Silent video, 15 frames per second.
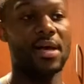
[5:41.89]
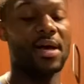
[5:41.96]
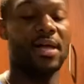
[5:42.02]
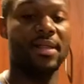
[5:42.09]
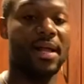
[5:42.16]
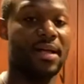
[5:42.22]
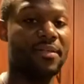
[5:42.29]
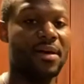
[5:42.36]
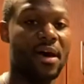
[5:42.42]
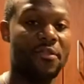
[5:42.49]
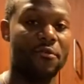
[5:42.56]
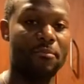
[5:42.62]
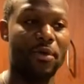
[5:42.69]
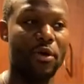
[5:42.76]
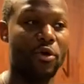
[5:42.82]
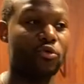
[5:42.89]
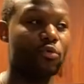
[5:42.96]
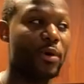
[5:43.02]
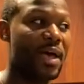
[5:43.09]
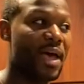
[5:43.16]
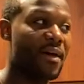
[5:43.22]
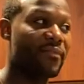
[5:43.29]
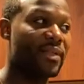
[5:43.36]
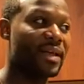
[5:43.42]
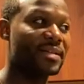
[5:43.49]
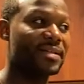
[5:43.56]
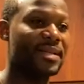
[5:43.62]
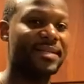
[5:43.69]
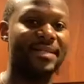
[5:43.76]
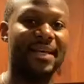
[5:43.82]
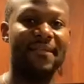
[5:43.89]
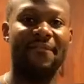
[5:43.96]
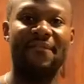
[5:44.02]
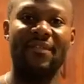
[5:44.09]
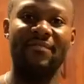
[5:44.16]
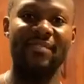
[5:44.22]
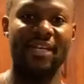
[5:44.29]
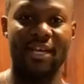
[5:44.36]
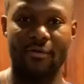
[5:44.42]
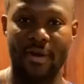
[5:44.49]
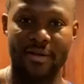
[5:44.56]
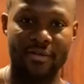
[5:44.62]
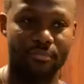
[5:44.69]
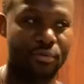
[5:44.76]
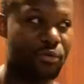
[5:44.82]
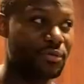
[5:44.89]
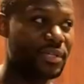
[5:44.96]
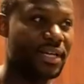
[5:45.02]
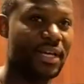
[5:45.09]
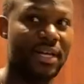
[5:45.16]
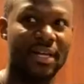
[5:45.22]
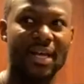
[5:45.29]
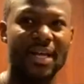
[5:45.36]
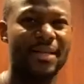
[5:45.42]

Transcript: A lot of the other meals will have, let's say 15 grams of protein,